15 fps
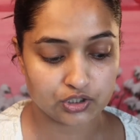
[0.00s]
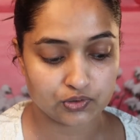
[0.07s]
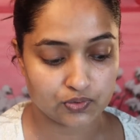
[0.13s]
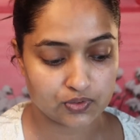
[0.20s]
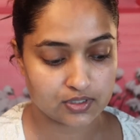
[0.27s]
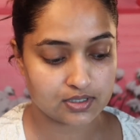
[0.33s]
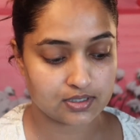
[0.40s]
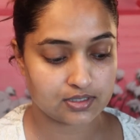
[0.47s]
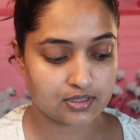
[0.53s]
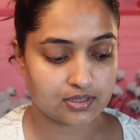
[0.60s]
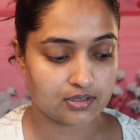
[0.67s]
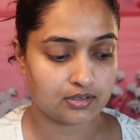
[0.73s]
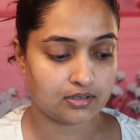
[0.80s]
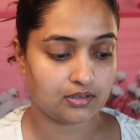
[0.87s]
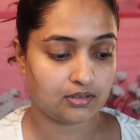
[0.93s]
uses
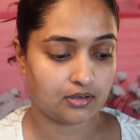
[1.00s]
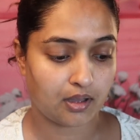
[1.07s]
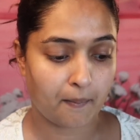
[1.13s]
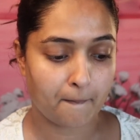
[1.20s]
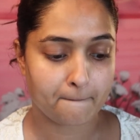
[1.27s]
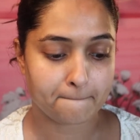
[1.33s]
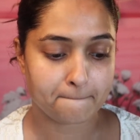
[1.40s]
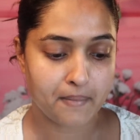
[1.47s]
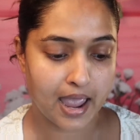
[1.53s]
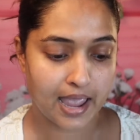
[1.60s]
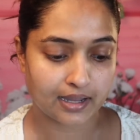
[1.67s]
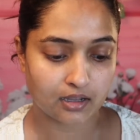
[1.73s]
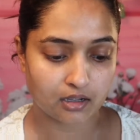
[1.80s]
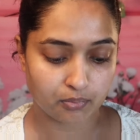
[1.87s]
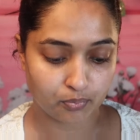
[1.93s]
the
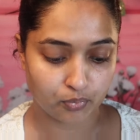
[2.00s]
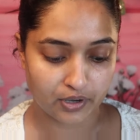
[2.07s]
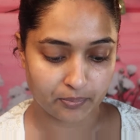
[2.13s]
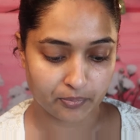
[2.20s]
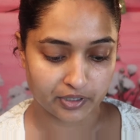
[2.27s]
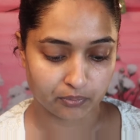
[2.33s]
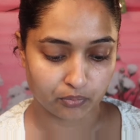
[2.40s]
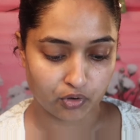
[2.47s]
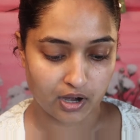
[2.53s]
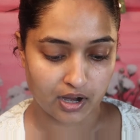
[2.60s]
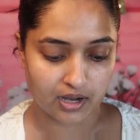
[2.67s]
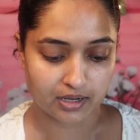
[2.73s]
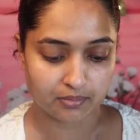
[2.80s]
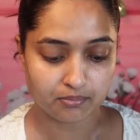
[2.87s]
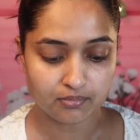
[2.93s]
MAC Prep and
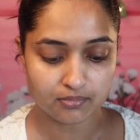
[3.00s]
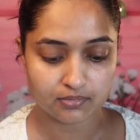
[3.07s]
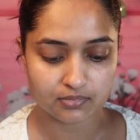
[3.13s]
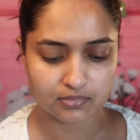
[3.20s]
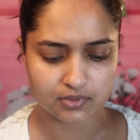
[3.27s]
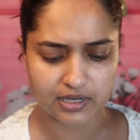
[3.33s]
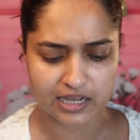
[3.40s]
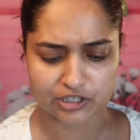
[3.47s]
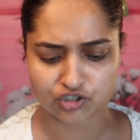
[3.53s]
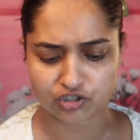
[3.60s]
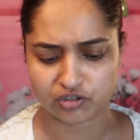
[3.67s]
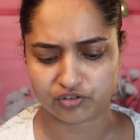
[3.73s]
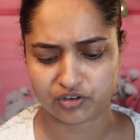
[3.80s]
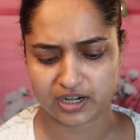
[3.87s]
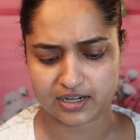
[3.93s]
Prime
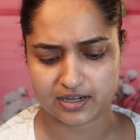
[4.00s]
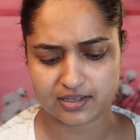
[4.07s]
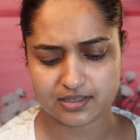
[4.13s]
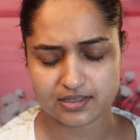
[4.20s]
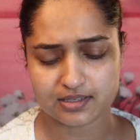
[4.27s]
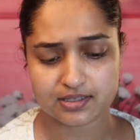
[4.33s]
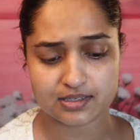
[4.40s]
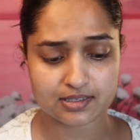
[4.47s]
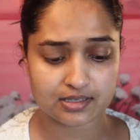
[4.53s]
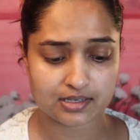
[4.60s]
Natural Radiance.